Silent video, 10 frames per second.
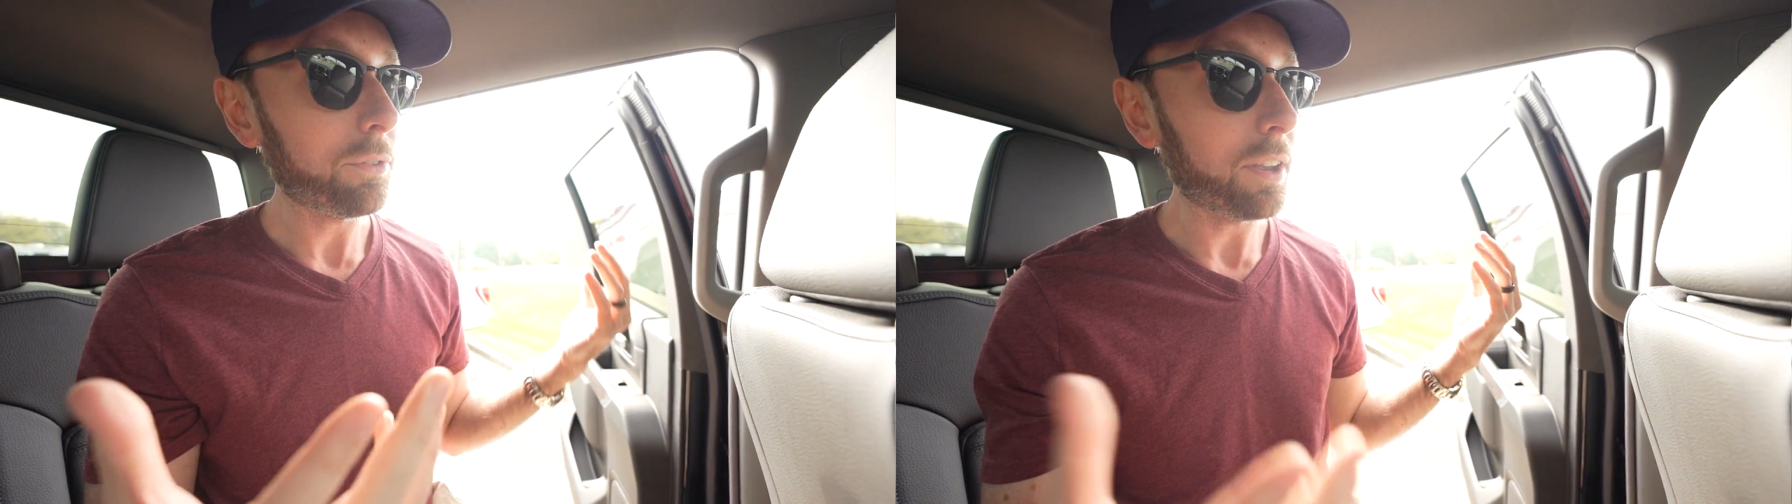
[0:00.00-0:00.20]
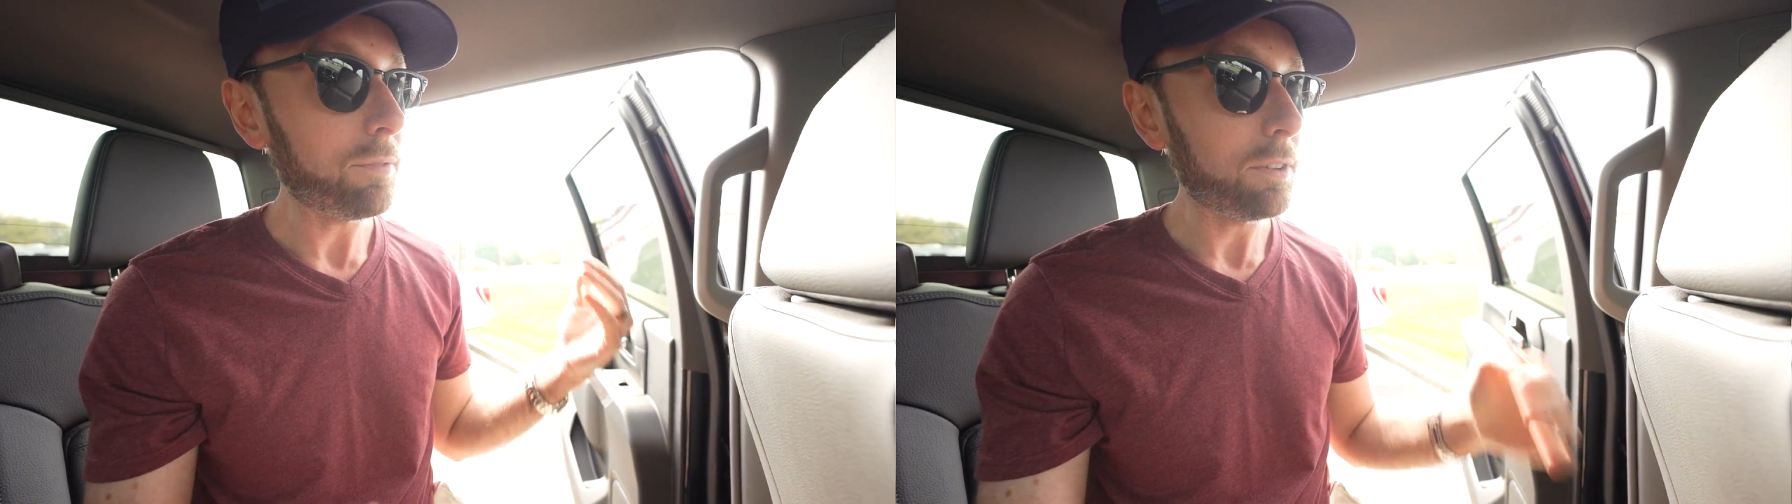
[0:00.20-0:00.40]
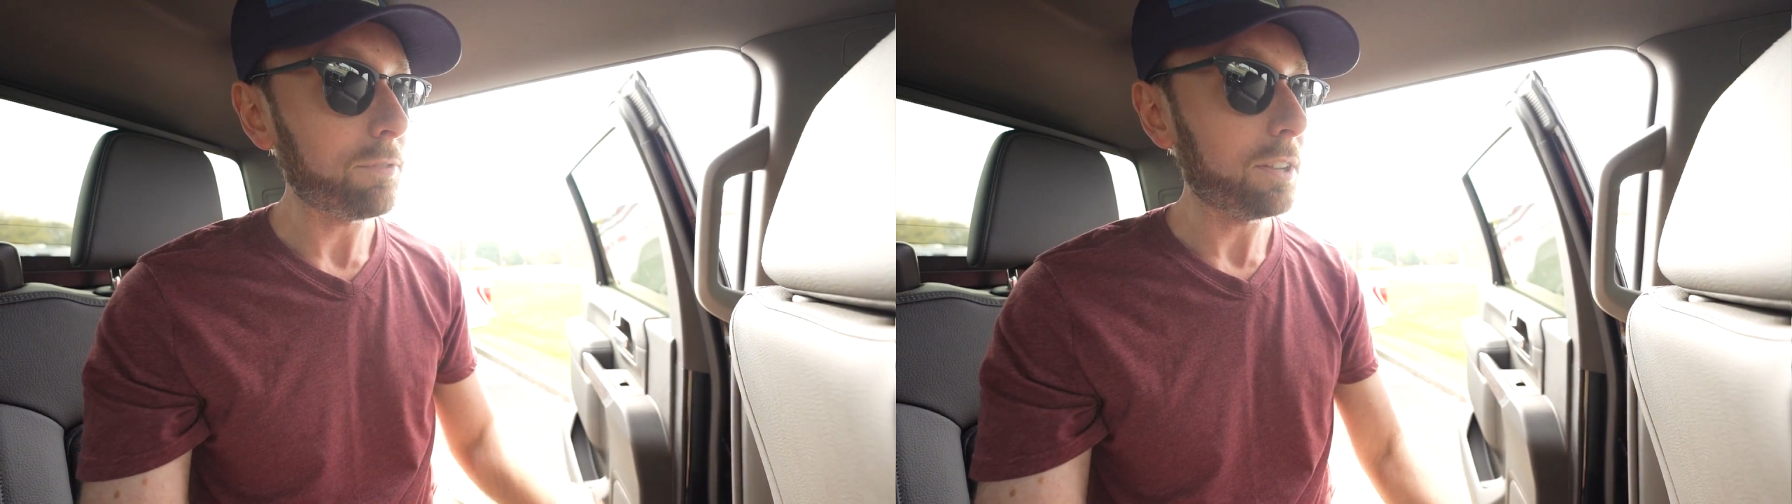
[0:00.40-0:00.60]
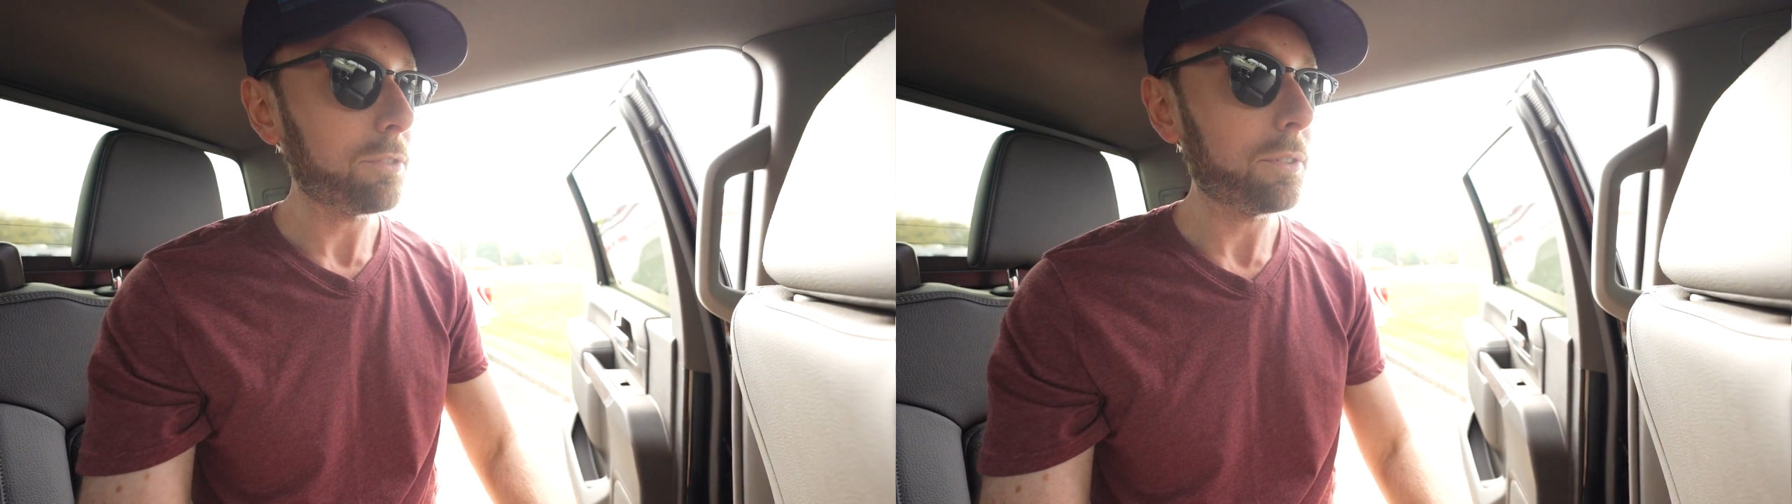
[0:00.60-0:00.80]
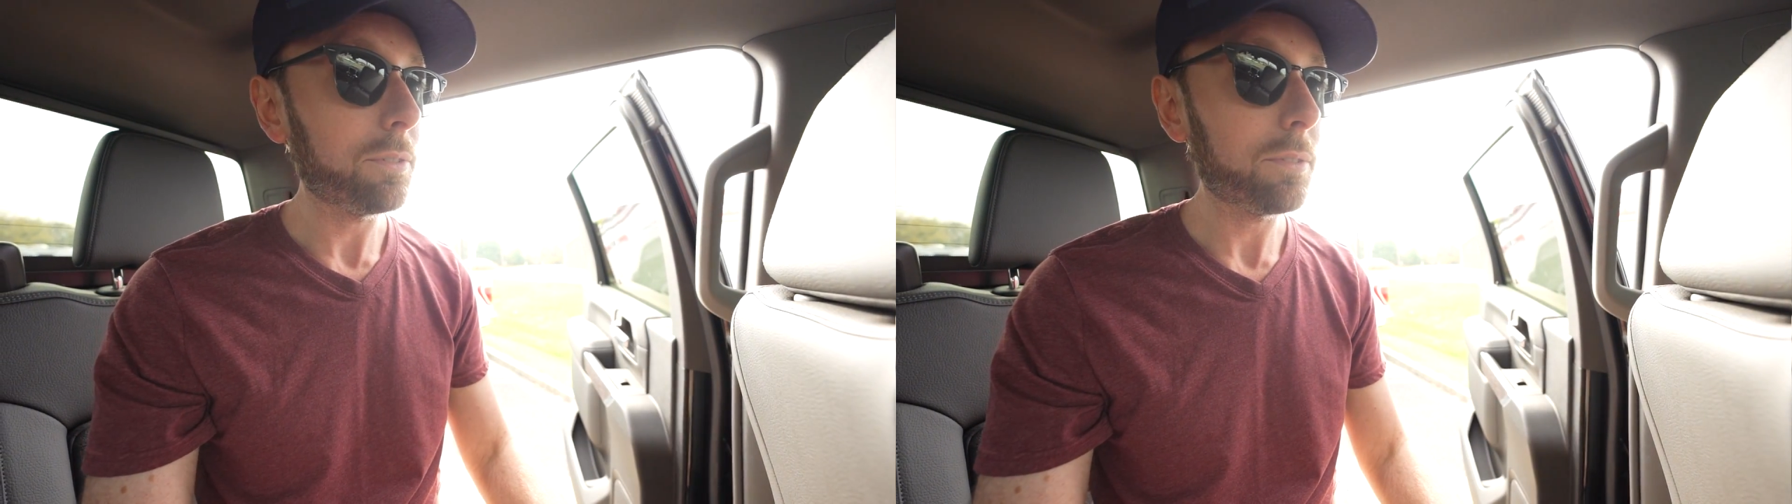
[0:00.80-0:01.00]
safety
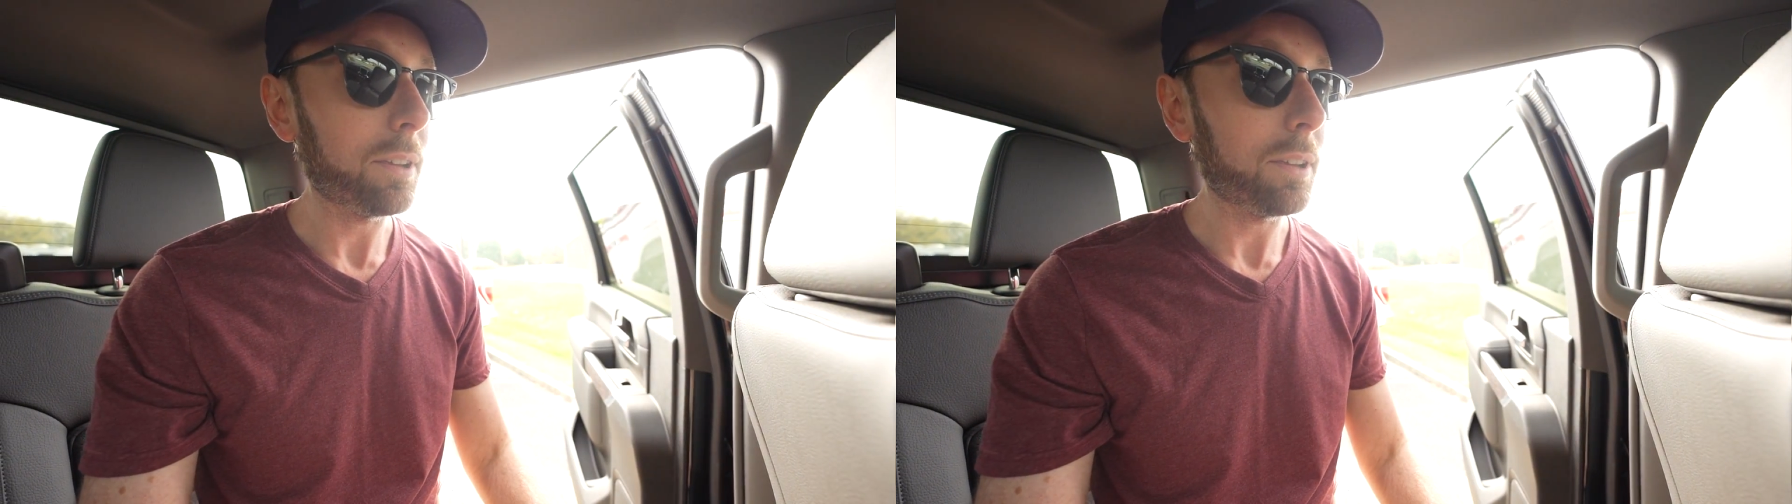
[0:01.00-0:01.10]
features,